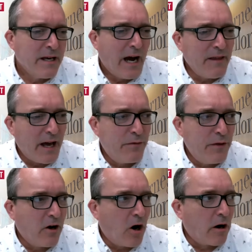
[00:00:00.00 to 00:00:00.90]
I
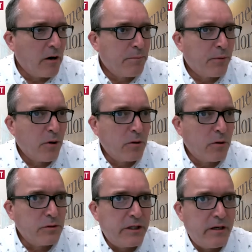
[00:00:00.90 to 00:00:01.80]
think our
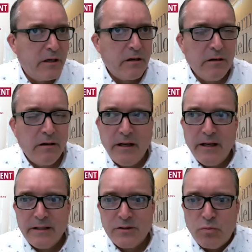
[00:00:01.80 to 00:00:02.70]
approach here
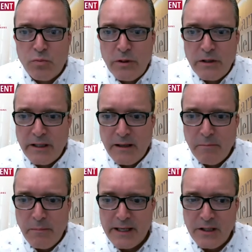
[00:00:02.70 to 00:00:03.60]
is really
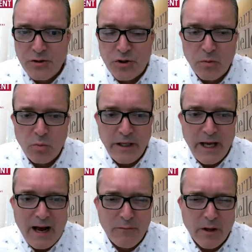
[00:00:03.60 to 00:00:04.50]
making sure we
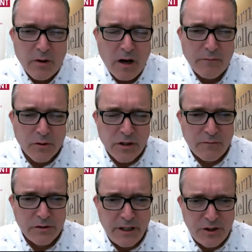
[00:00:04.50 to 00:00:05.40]
have those
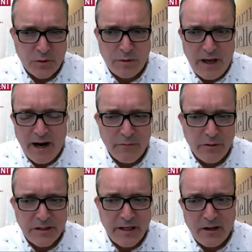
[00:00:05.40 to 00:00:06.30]
conversations with
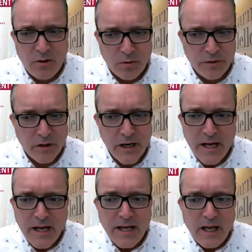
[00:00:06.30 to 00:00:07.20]
every stakeholder.
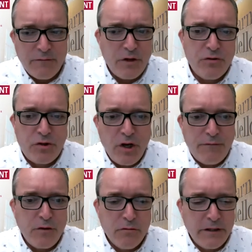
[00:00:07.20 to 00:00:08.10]
If
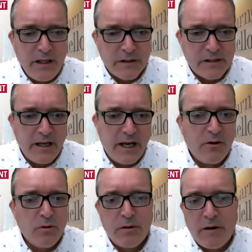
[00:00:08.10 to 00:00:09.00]
you leave a
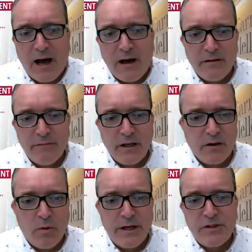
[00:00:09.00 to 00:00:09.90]
stakeholder out of the
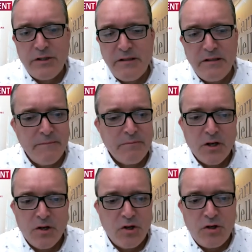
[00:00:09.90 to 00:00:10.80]
equation,
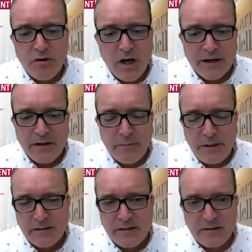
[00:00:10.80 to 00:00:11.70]
you're not going to
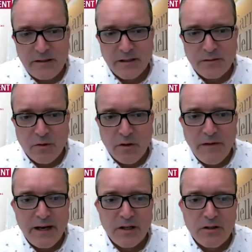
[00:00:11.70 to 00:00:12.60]
be as successful.
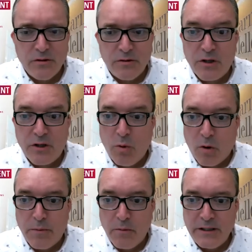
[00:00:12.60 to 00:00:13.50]
And that includes
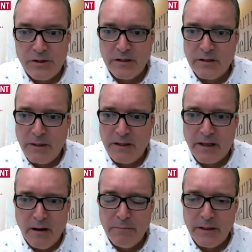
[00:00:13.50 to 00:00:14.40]
corporations. I mean, the
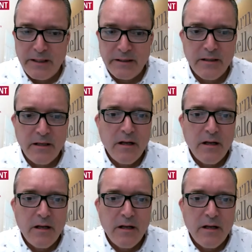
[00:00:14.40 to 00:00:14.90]
companies